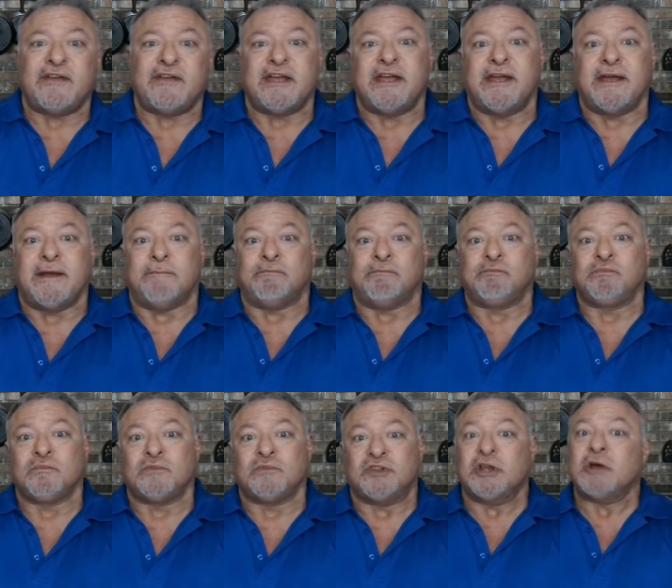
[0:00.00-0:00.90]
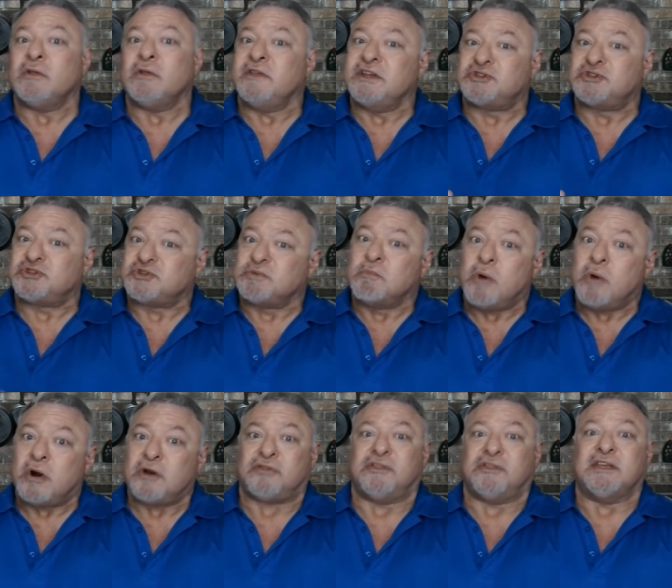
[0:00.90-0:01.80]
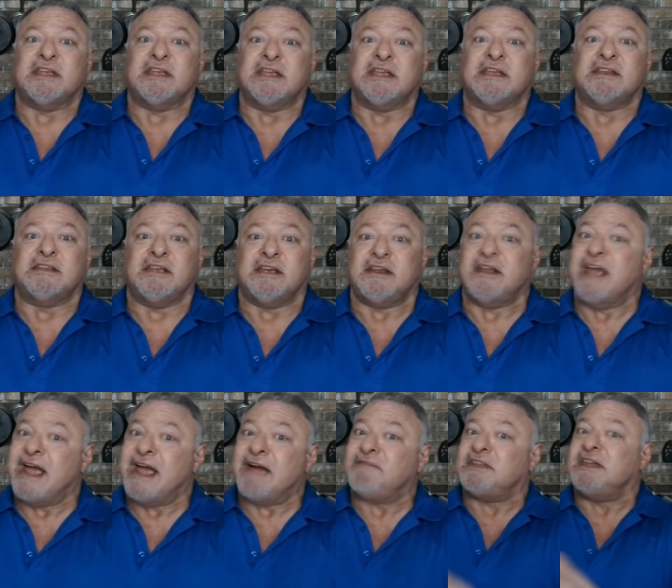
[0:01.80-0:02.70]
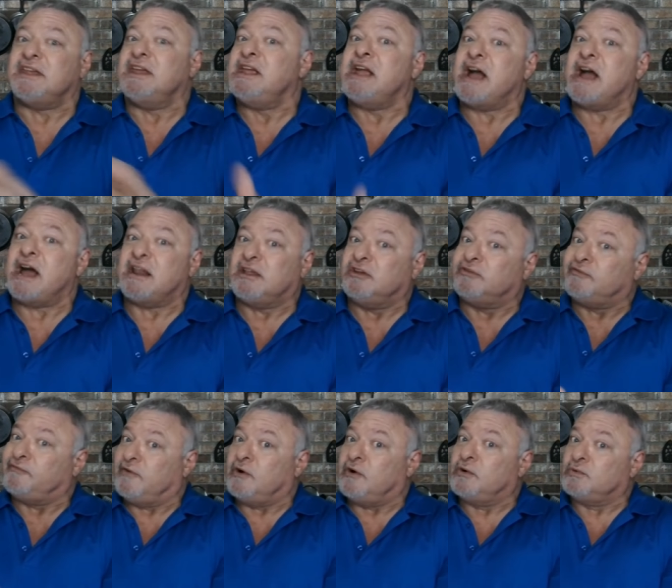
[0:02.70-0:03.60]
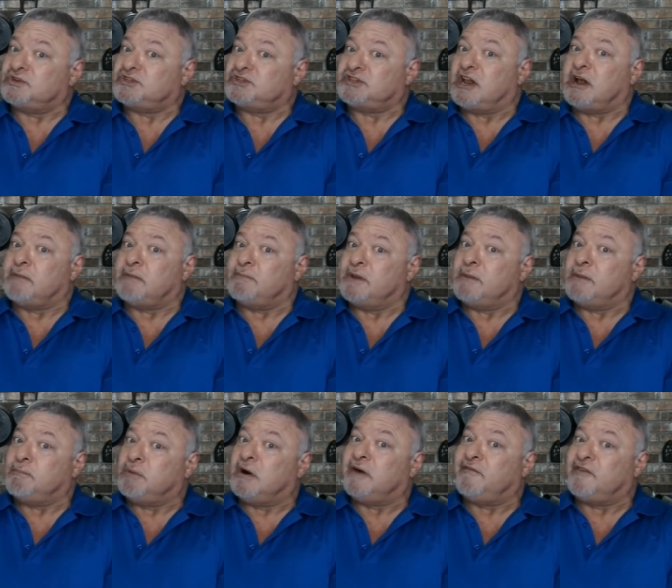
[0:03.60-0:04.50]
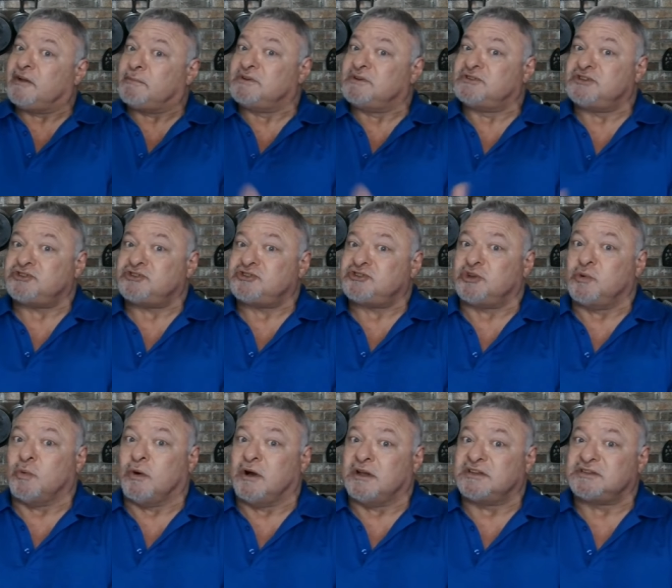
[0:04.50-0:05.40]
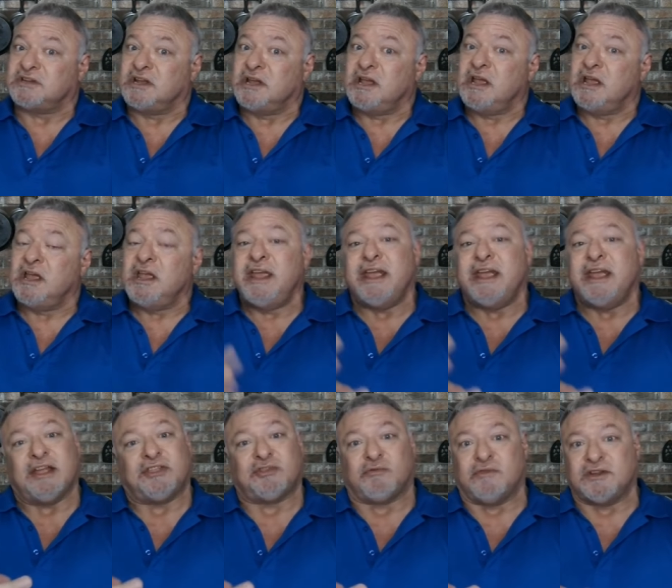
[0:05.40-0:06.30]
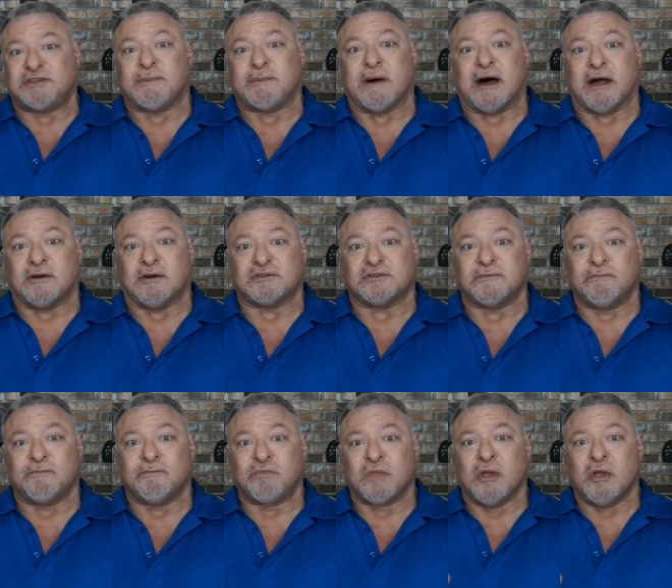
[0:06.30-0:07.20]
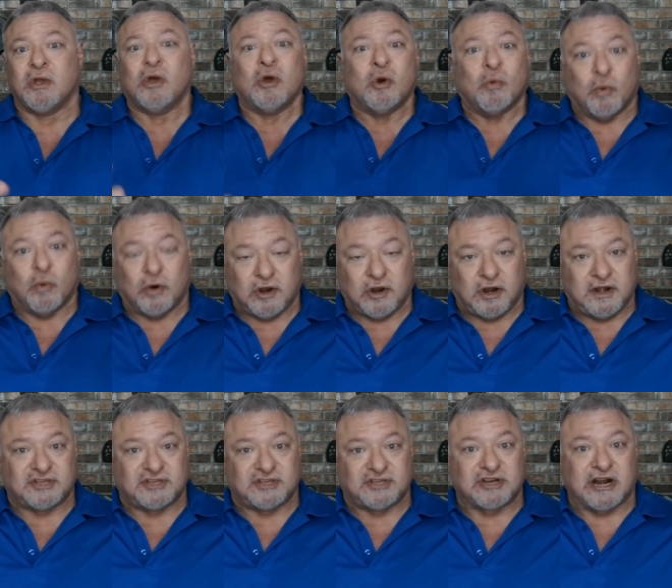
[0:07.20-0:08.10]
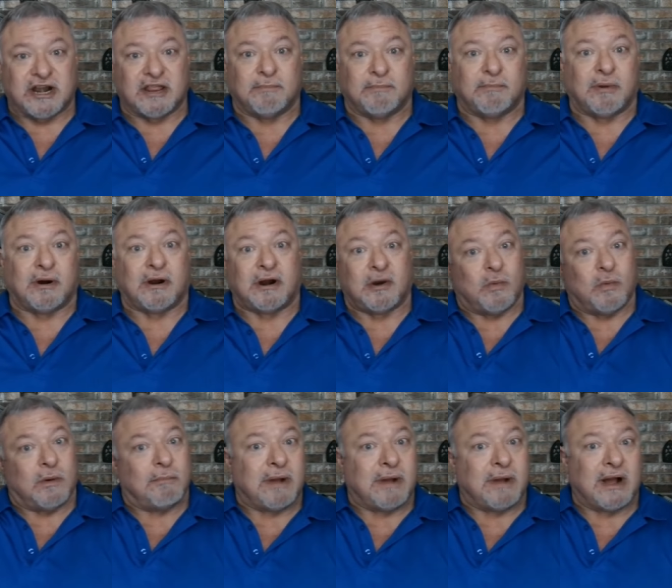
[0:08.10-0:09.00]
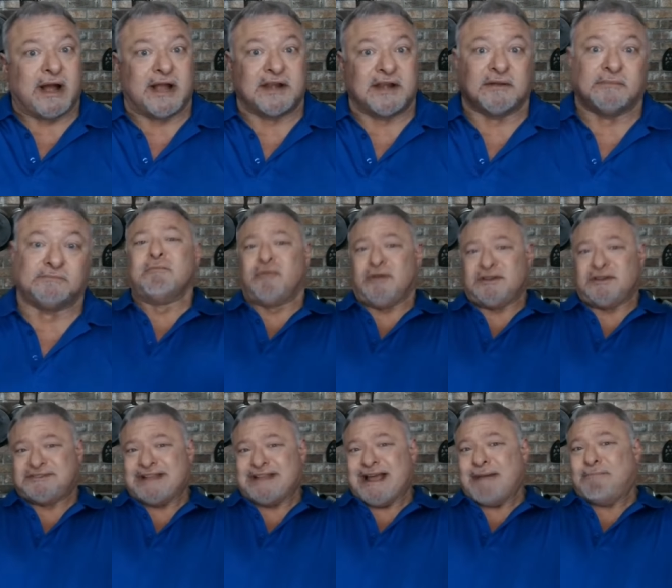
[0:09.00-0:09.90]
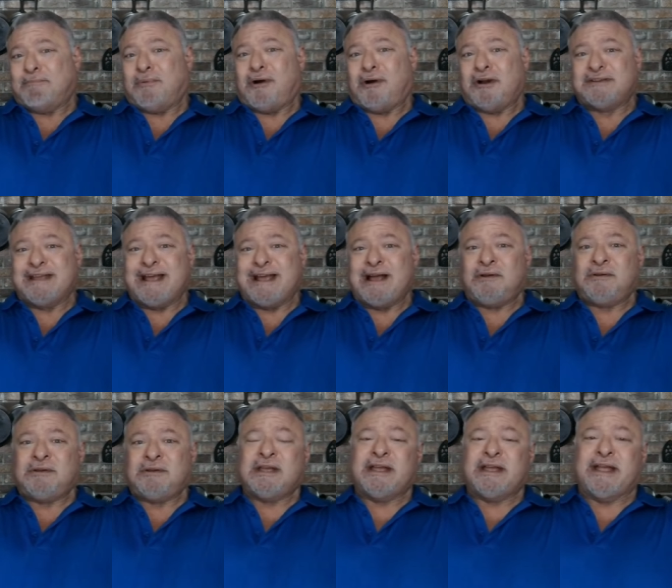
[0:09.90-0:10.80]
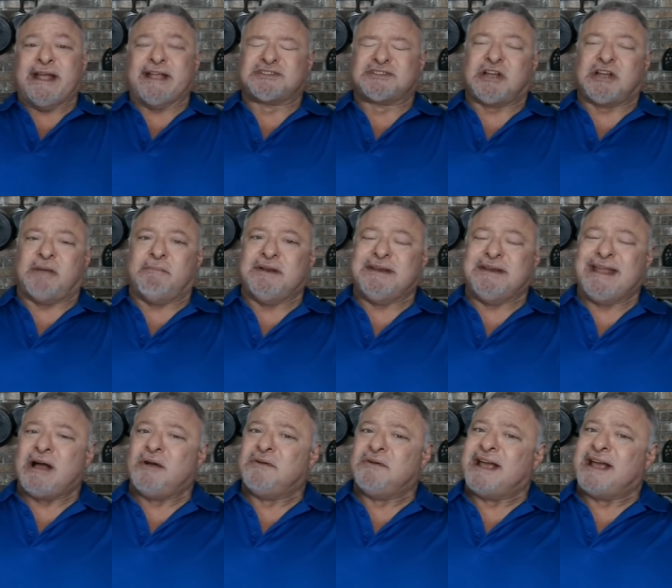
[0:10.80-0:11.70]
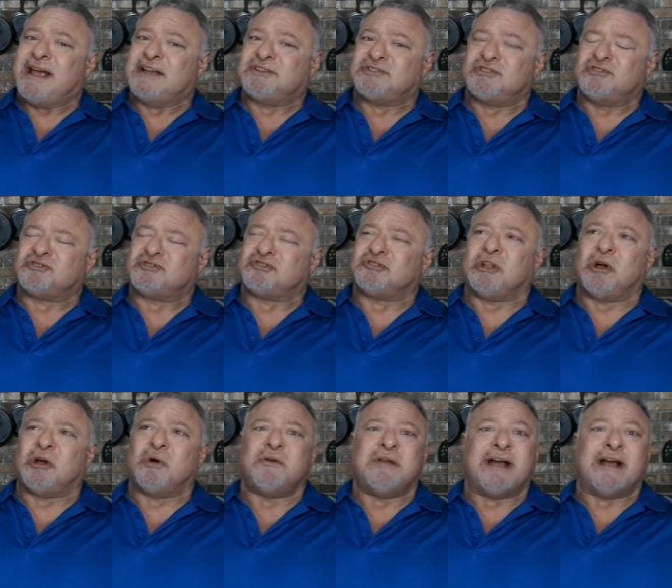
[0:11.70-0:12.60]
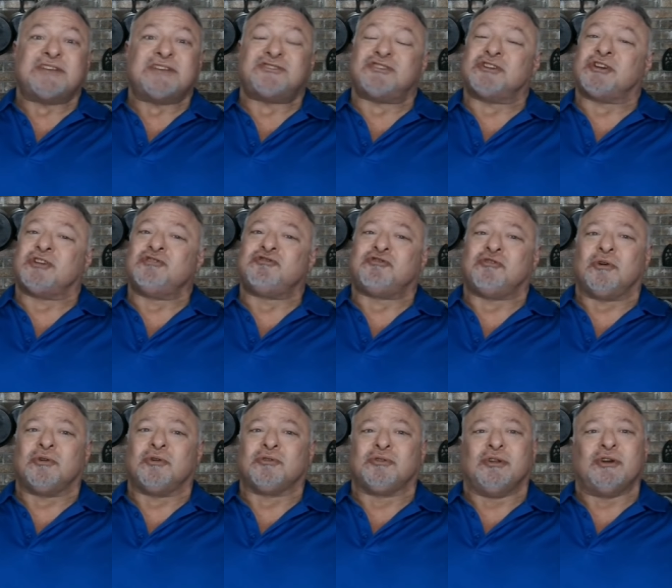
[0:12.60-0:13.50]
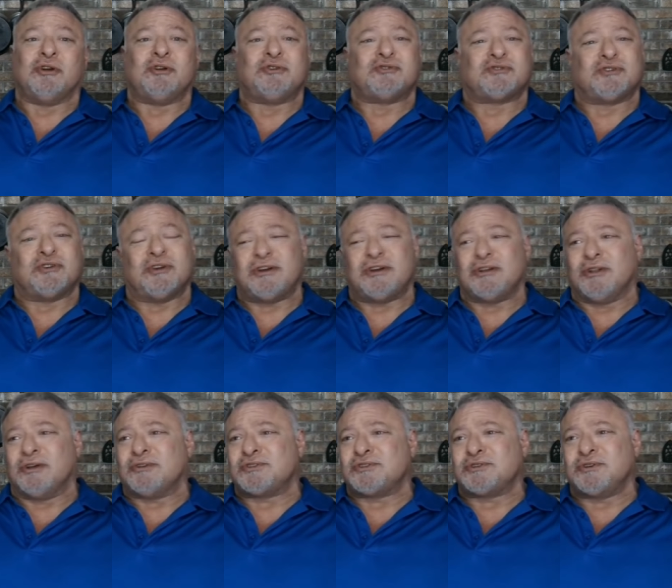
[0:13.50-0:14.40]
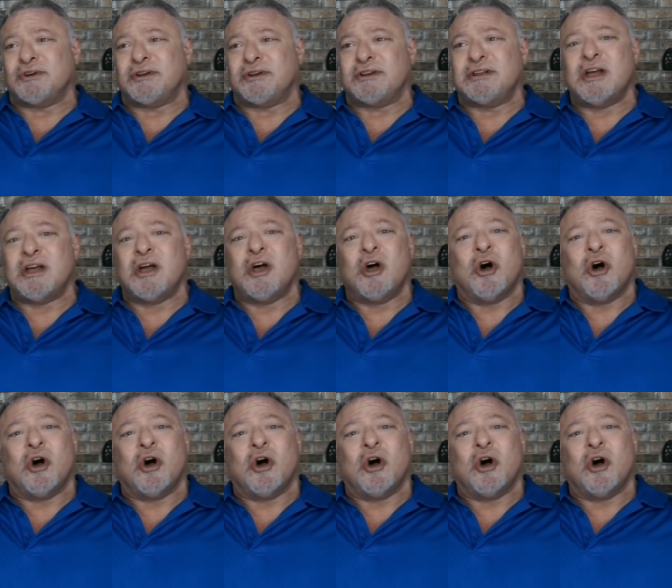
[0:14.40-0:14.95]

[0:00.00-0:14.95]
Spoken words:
for him, the only smart thing he did after he got his phone set up in a perfect position was he had three spotters. One on each side of the bar, one behind him. He brings that bar down. It's coming down nice and slow, nice and controlled. Looks good.